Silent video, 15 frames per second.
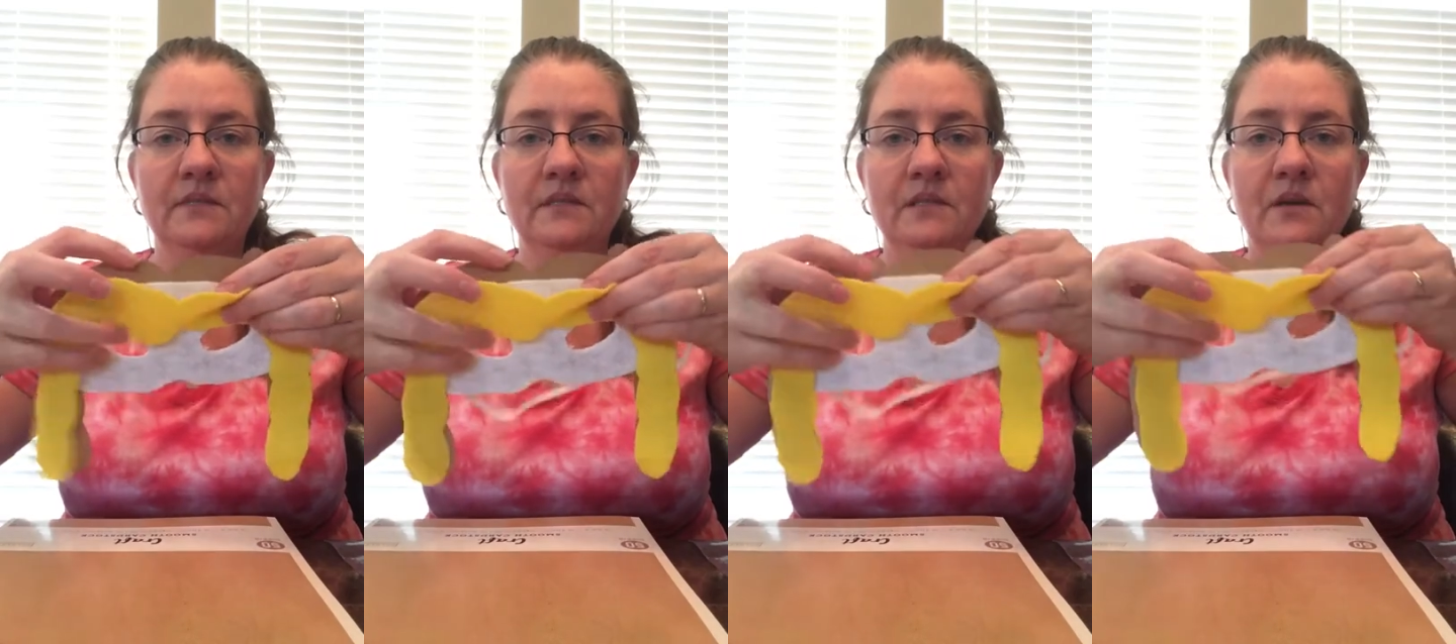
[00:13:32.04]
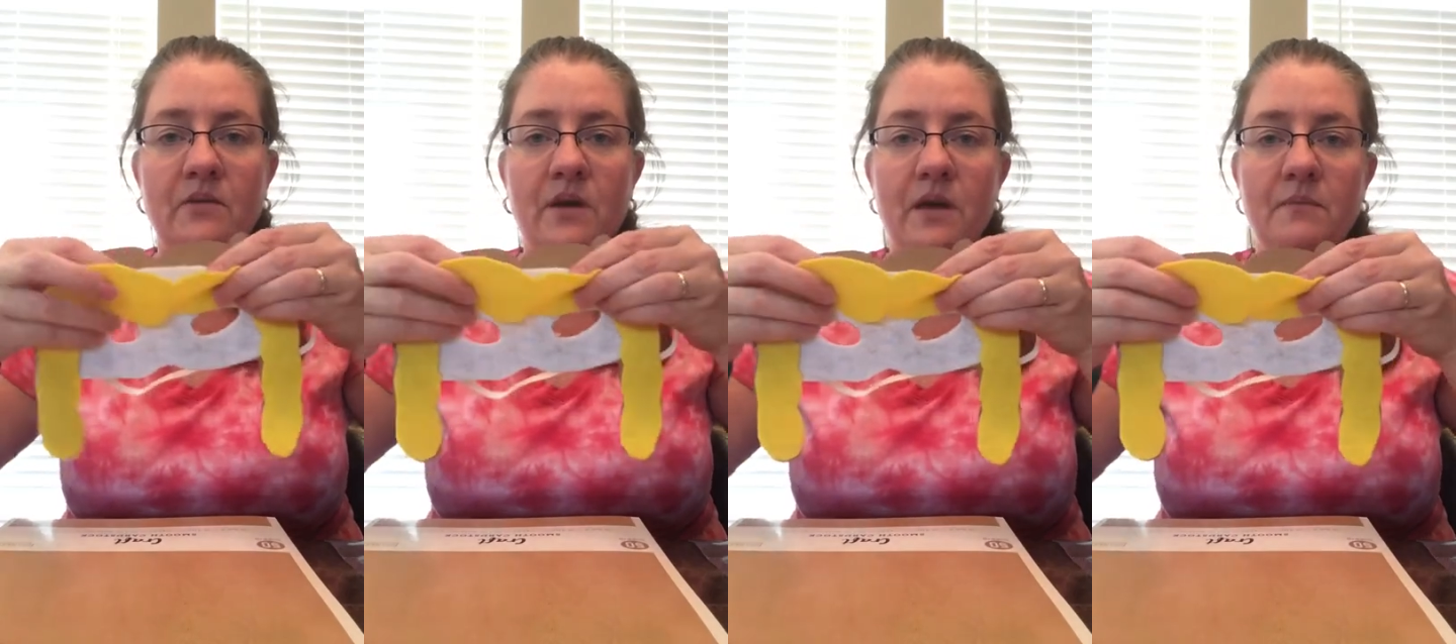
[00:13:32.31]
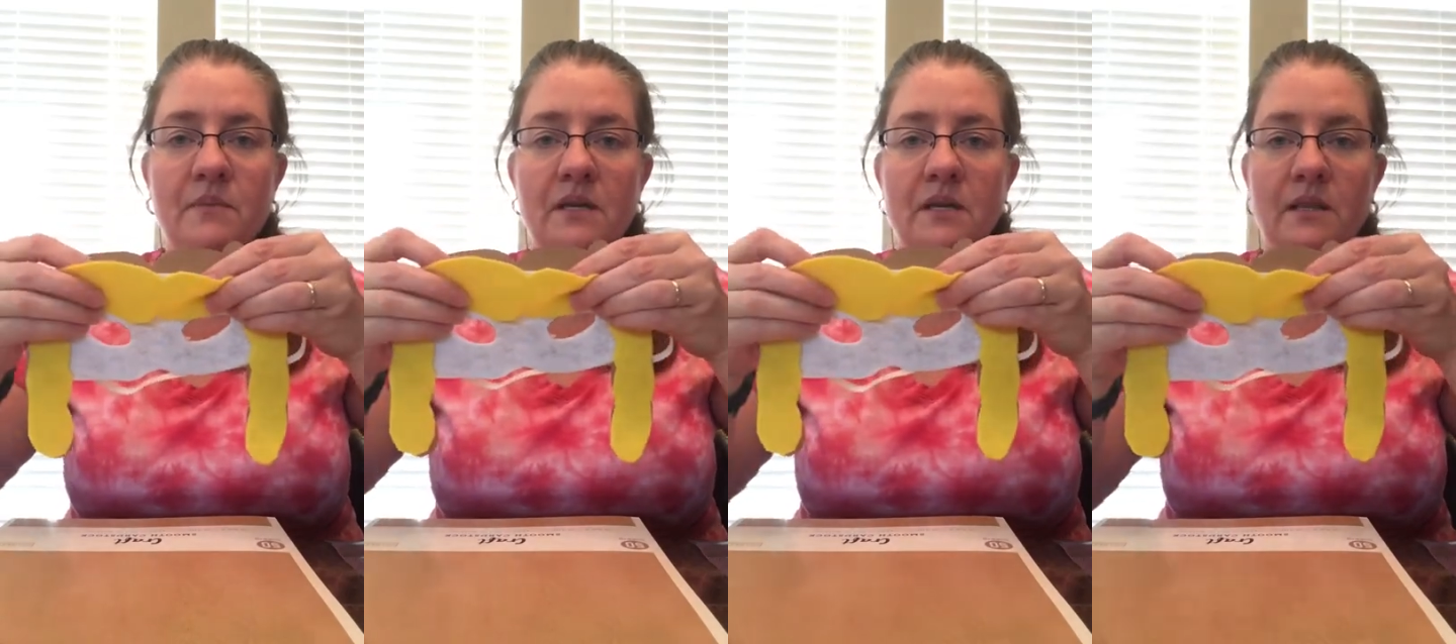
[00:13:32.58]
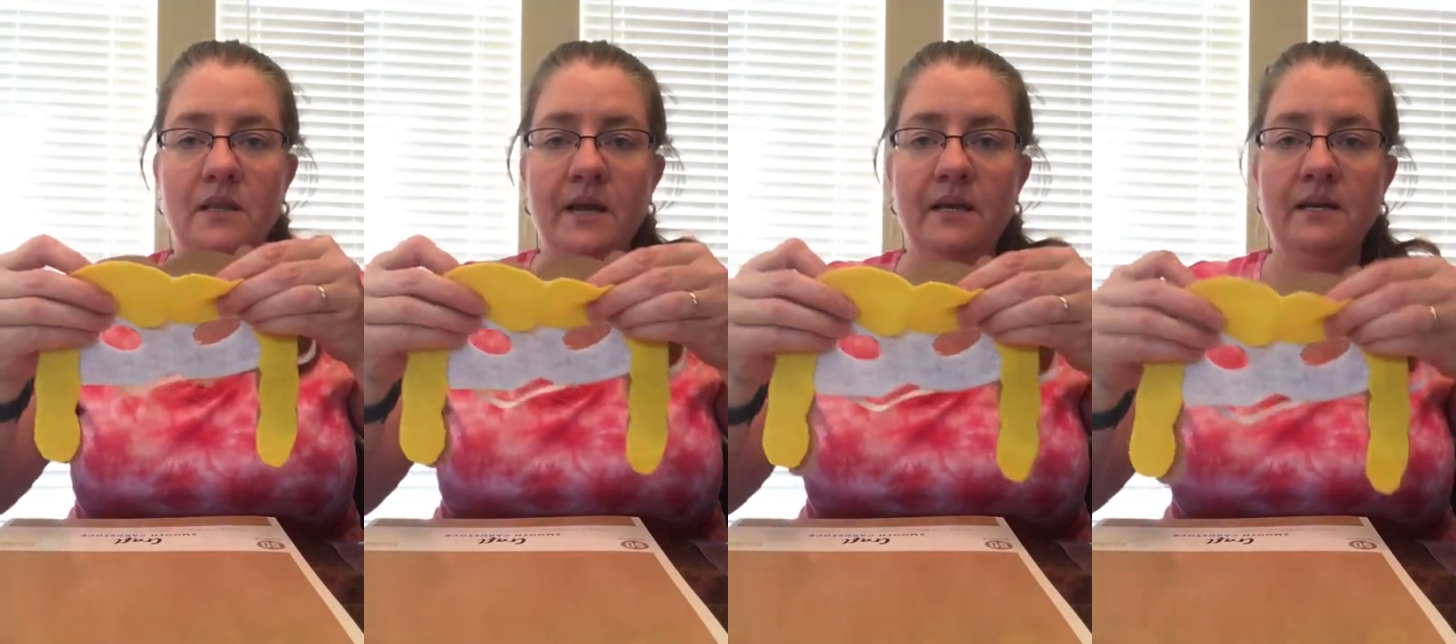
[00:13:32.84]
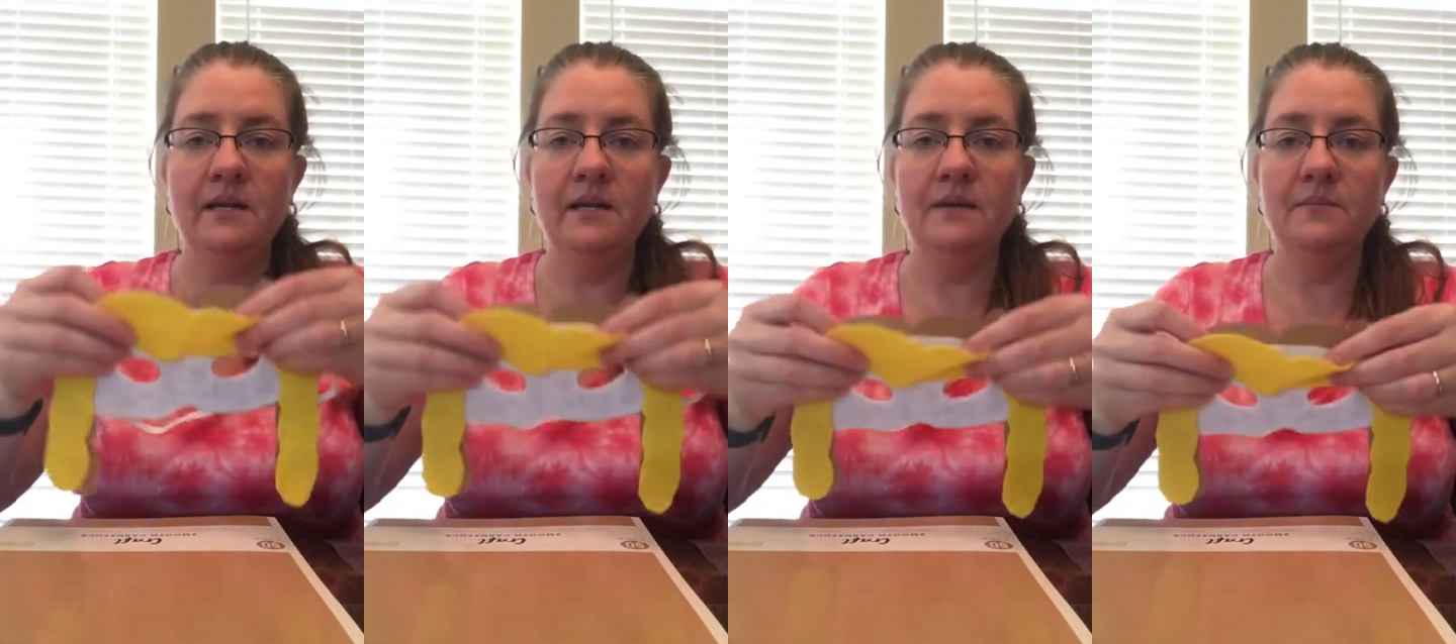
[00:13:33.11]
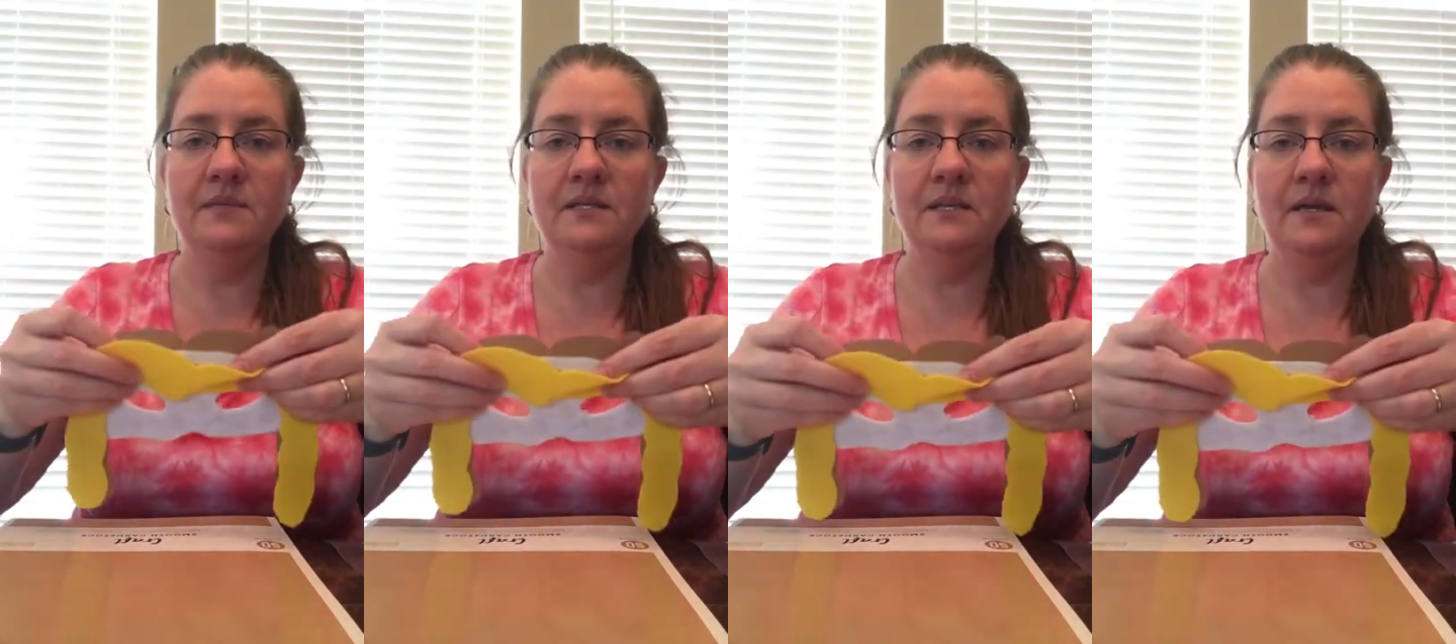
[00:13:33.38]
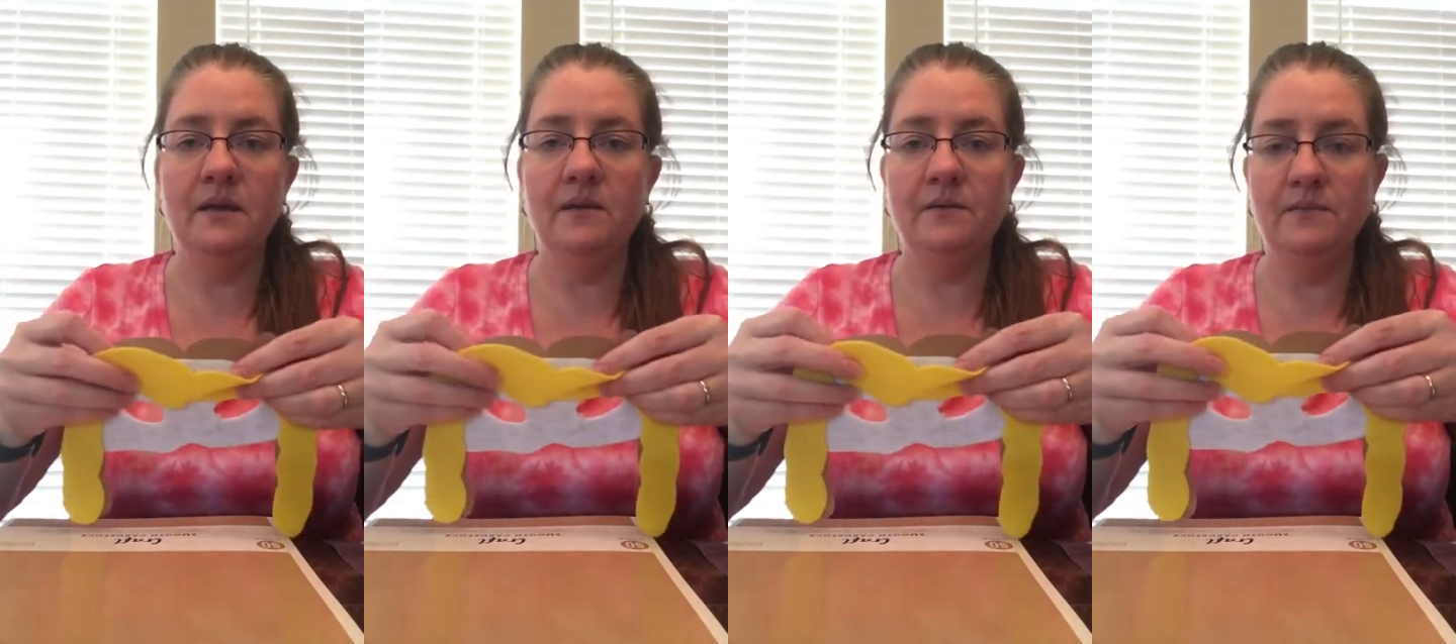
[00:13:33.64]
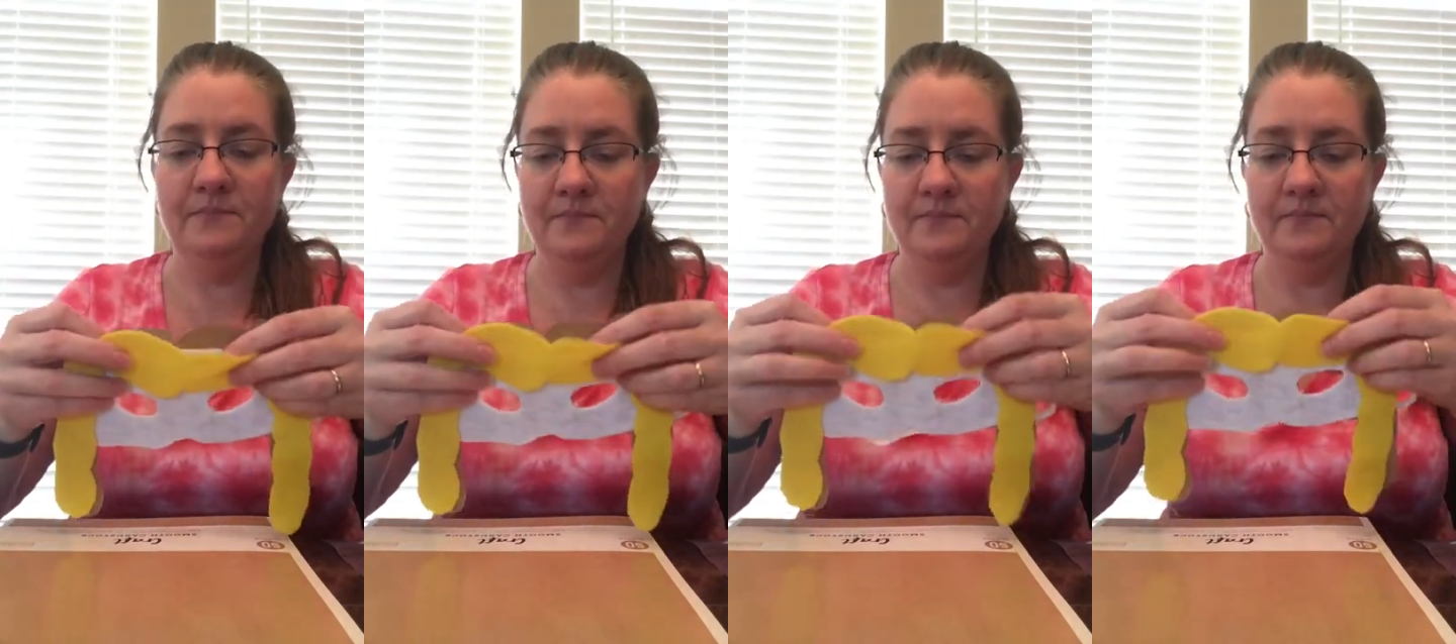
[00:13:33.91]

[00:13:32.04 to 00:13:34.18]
So I'm going to line it up to there,